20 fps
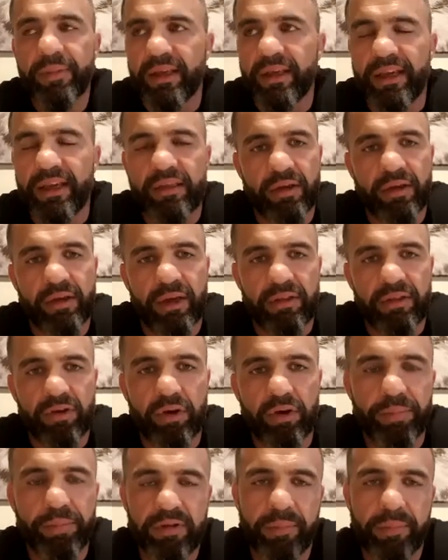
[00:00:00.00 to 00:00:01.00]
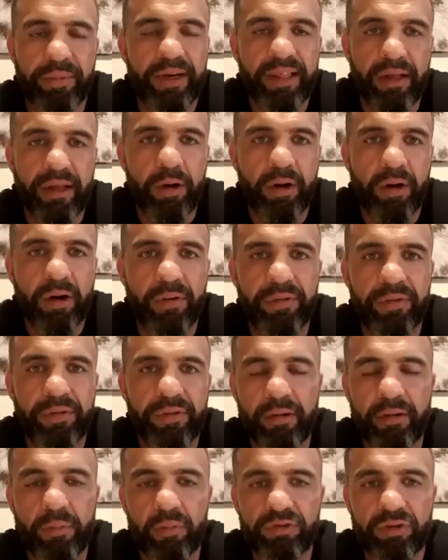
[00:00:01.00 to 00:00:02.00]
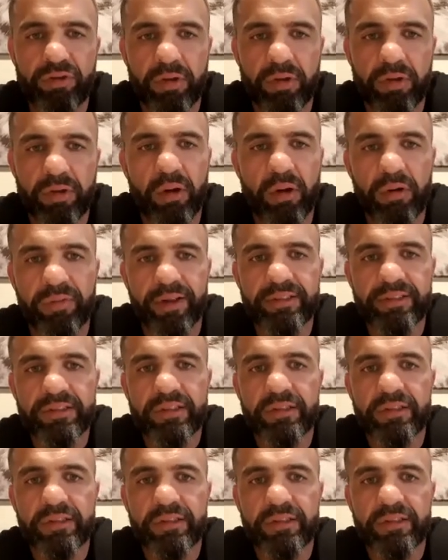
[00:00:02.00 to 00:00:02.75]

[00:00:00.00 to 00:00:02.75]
it's a good possibility that I'll go over there and do some work with Ante.